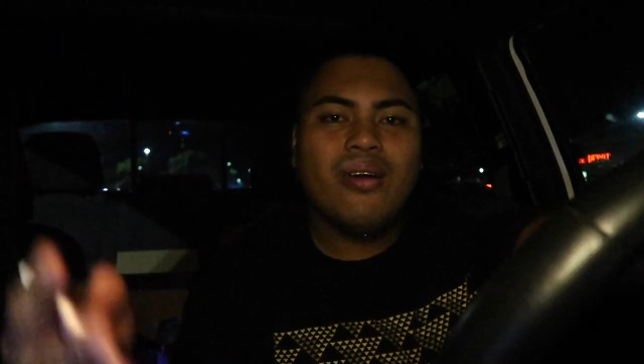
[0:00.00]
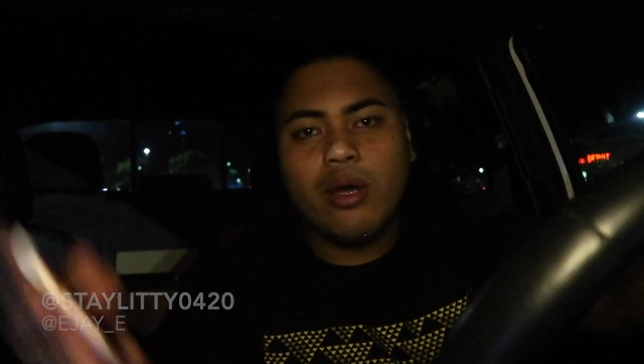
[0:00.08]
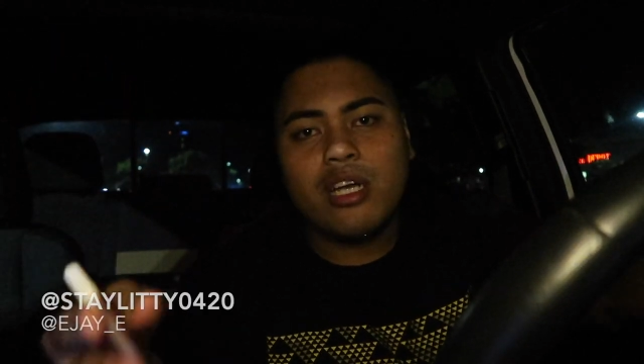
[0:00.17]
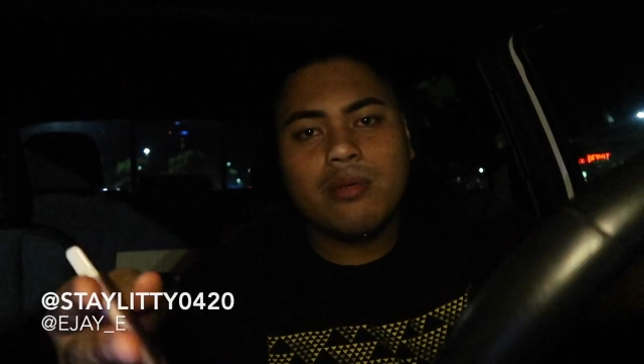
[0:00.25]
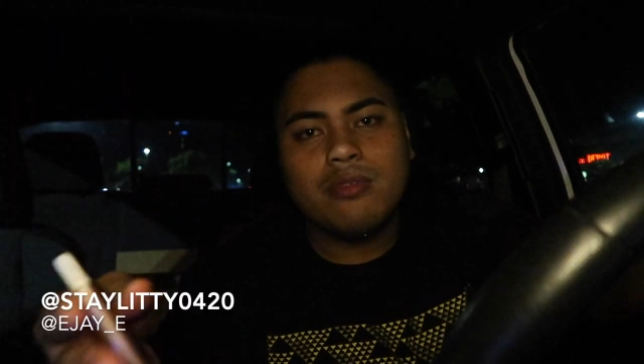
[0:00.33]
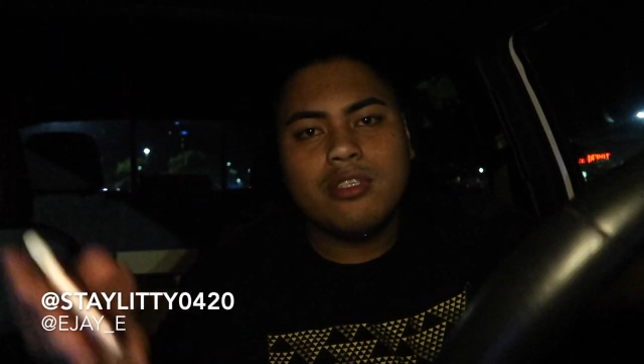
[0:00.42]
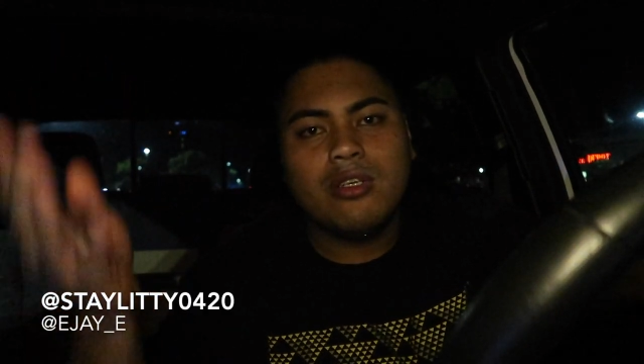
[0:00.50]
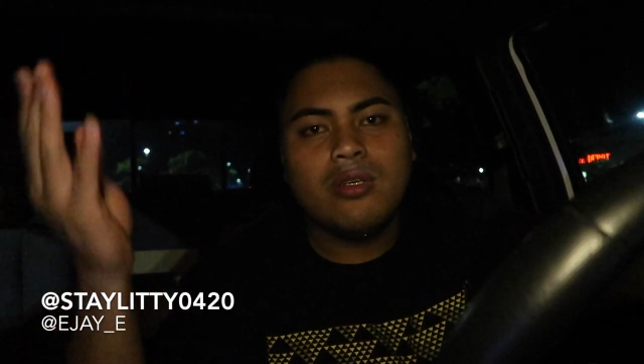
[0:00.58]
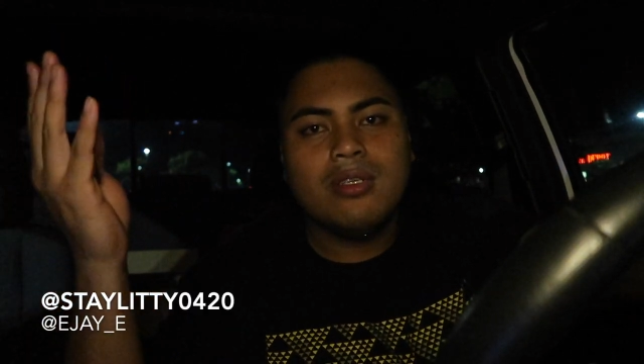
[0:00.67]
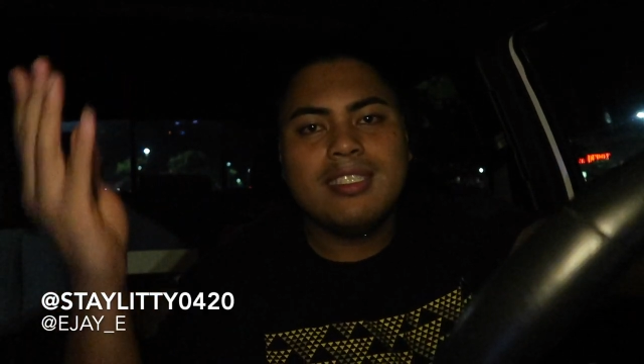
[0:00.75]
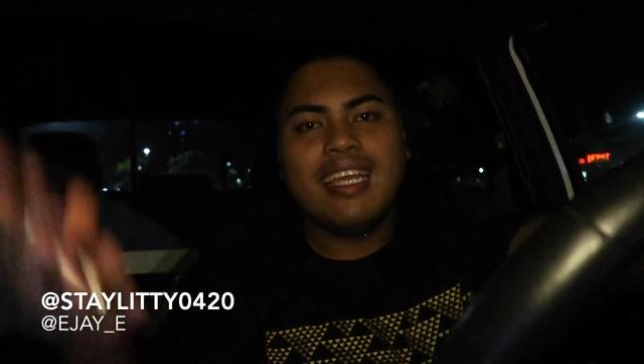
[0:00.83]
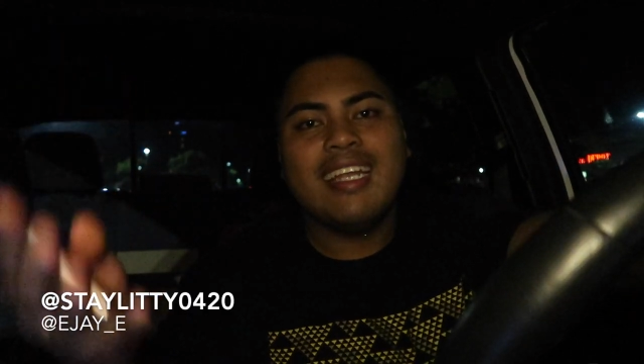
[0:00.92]
Welcome to
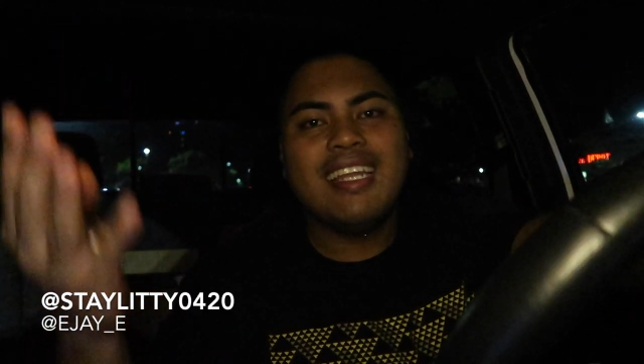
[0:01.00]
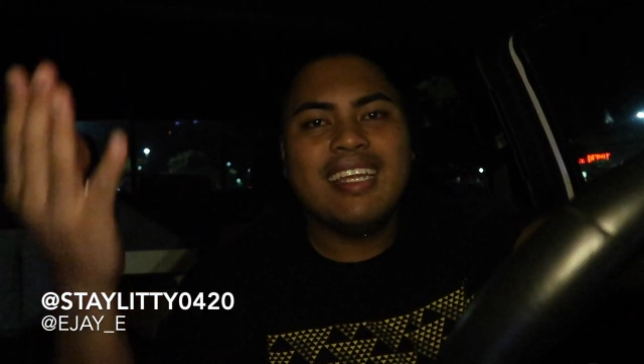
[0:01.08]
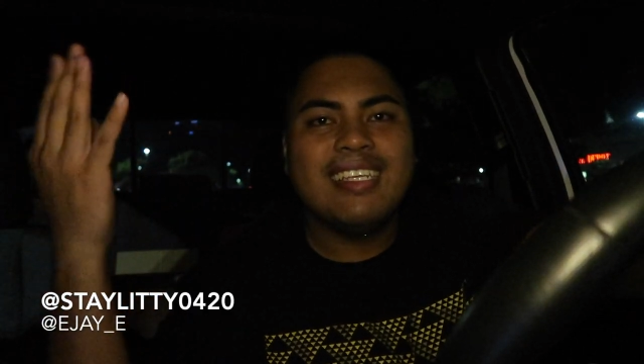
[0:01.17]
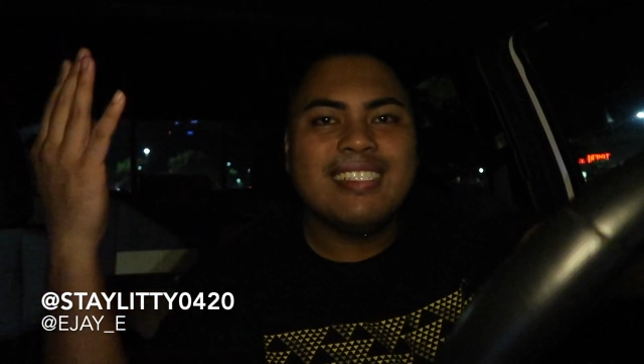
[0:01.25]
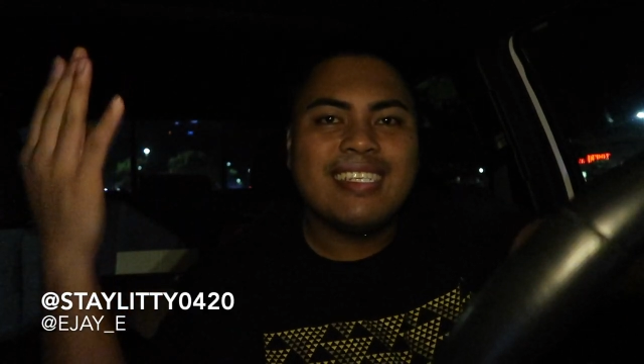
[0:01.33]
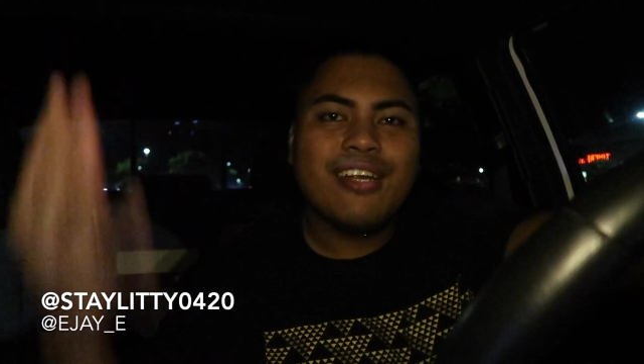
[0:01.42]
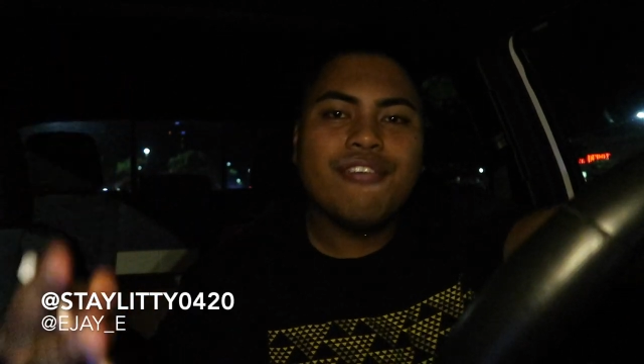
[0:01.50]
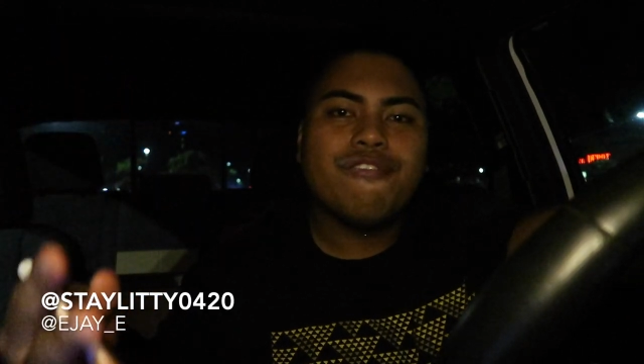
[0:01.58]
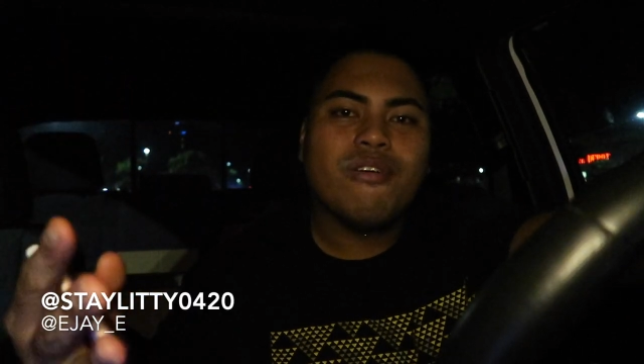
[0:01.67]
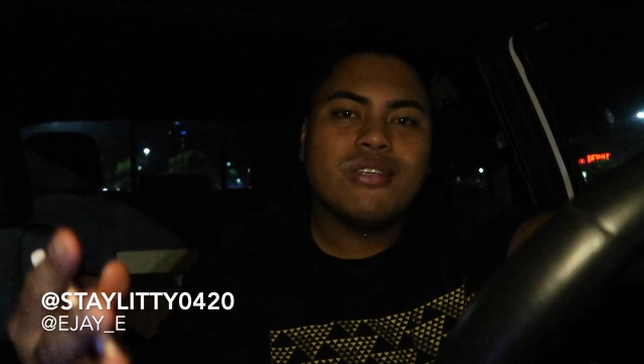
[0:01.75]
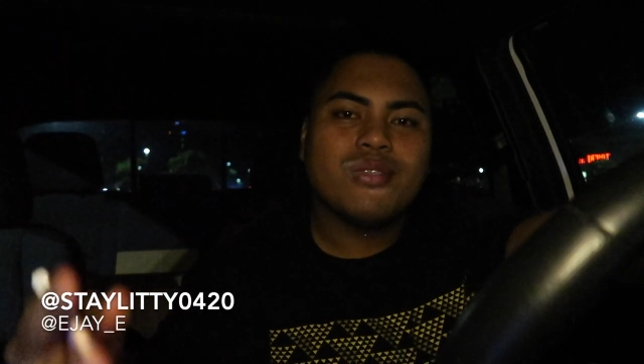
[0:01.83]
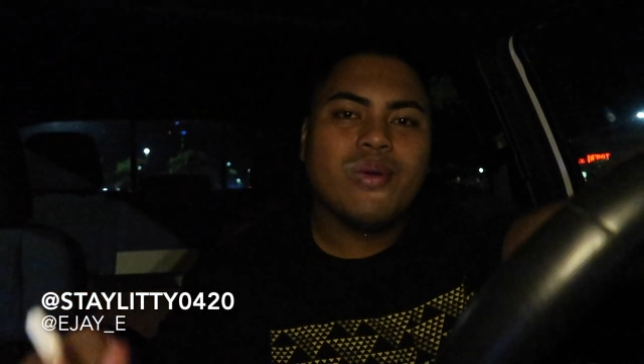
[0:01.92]
StayLitty
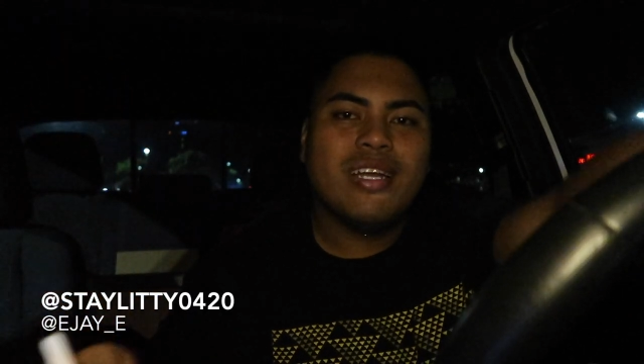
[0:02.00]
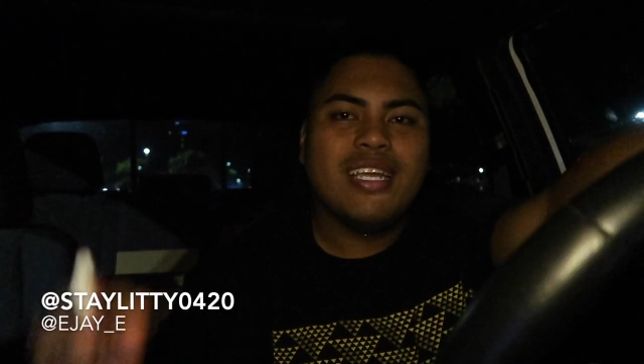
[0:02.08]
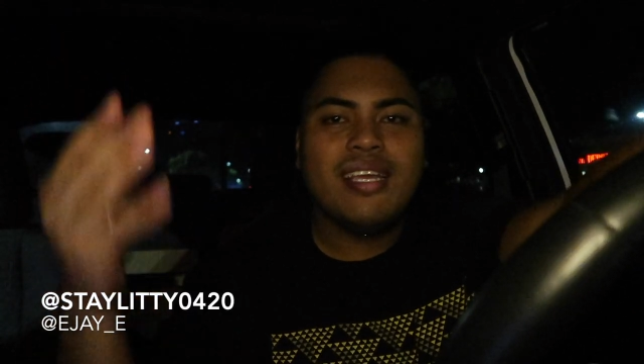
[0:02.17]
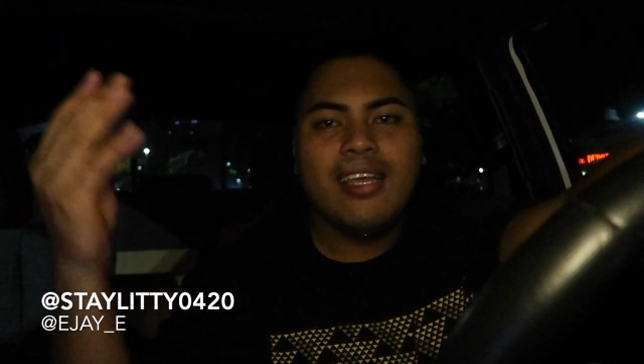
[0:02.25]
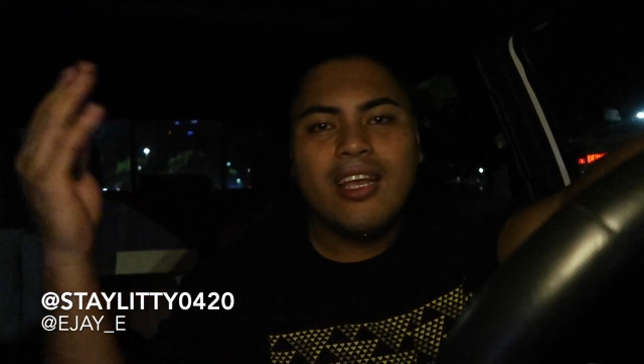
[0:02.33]
0420,